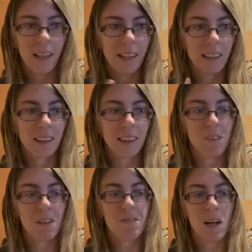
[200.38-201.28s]
in the
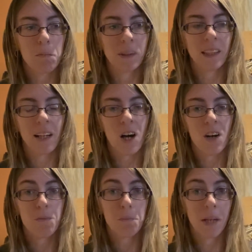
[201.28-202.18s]
75% off
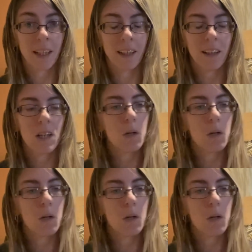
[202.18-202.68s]
bin,